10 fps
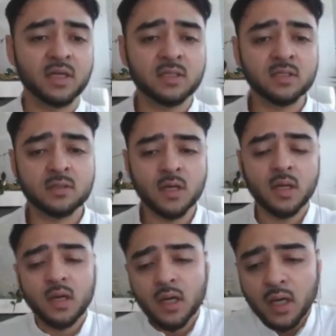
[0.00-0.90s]
theatres,
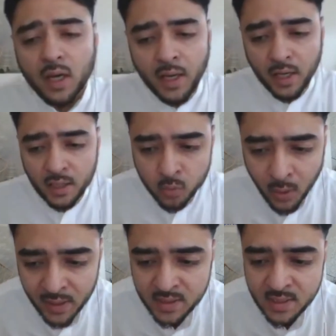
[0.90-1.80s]
as
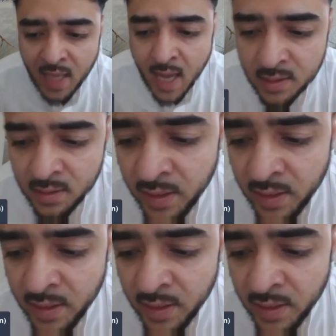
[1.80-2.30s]
well as that